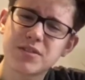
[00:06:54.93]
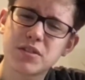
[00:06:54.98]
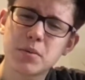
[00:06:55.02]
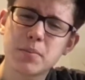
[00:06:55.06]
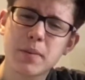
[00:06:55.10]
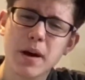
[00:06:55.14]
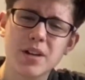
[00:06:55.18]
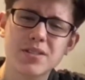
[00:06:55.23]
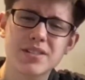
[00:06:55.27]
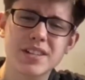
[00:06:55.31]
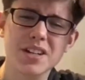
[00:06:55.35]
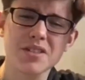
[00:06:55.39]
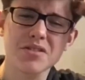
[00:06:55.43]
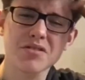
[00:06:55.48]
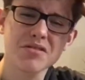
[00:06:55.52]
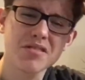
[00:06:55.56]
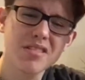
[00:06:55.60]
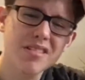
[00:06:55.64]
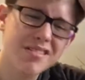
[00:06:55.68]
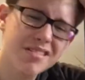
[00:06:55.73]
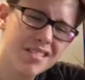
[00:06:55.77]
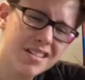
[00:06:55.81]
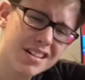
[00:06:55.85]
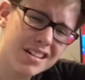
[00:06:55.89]
pounds extra,
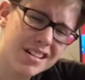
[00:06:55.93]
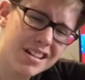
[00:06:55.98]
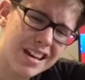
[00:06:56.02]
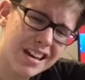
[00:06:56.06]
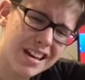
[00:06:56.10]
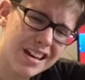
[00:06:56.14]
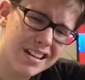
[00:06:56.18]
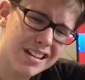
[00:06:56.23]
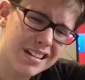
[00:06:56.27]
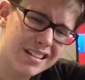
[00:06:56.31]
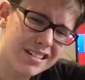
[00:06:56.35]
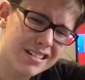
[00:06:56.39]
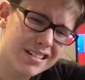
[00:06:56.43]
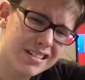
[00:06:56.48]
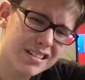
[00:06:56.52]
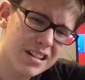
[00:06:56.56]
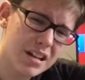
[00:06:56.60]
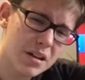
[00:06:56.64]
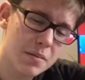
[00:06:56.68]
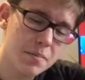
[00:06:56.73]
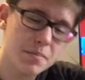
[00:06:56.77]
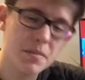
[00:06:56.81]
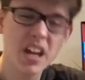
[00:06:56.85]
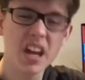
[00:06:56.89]
I think, yeah,
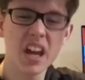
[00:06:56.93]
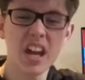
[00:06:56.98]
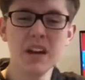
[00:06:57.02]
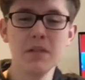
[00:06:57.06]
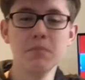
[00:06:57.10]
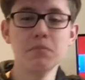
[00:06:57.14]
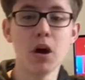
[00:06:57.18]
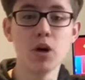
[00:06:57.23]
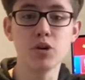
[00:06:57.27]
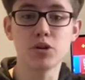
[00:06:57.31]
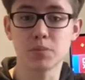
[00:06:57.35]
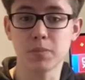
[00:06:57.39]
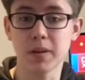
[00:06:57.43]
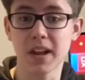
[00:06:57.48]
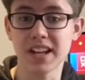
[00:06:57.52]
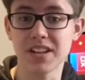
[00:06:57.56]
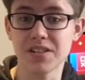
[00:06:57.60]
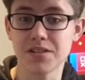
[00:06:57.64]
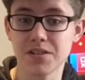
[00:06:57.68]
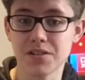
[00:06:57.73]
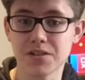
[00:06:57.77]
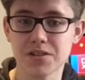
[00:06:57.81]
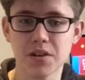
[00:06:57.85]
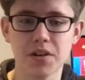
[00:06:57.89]
in most
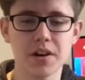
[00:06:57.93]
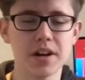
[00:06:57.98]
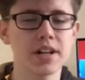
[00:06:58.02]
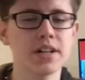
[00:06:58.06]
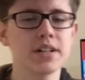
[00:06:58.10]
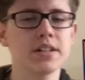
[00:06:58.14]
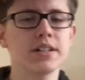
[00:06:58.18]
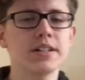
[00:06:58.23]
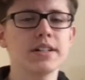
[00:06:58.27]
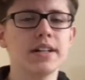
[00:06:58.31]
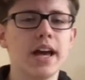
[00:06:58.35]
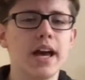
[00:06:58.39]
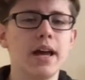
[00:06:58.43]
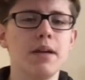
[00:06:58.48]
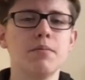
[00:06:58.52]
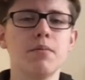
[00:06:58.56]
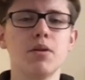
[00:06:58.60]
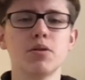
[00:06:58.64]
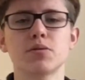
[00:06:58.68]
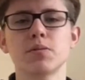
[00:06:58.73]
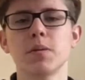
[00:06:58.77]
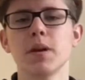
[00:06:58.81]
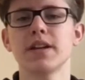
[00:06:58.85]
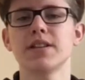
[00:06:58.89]
places, sorry, yeah, in
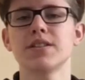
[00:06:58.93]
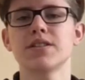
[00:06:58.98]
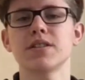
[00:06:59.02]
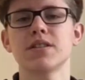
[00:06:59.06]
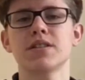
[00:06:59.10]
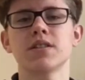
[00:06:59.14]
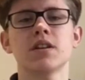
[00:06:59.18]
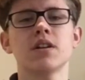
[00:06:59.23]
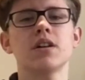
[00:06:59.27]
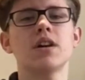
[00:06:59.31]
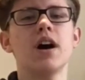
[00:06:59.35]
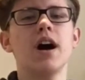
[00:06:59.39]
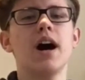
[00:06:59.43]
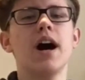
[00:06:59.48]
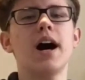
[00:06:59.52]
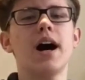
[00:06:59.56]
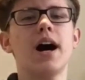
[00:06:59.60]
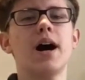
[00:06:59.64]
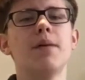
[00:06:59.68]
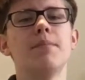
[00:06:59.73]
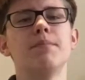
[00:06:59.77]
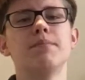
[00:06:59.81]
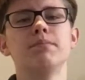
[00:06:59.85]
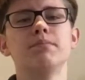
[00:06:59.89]
most places,
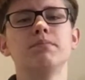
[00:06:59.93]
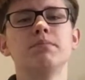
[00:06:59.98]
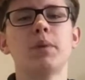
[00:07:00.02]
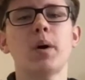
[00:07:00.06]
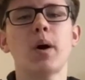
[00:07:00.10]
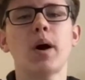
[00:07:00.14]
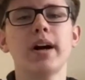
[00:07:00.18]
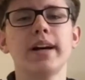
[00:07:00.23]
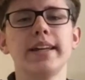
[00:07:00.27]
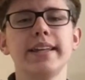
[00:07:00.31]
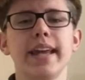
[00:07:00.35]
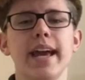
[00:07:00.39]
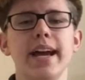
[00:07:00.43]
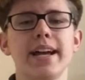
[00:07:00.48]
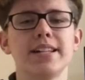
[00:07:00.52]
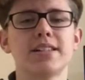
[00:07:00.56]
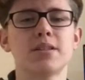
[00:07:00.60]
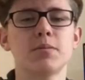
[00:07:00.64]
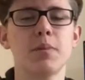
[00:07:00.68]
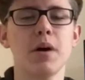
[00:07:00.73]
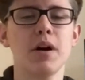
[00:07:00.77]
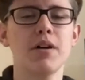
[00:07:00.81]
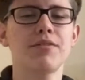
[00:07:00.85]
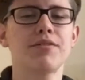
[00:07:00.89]
but yeah,
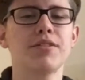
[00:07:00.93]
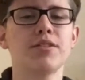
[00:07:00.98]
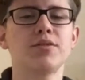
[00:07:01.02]
it's about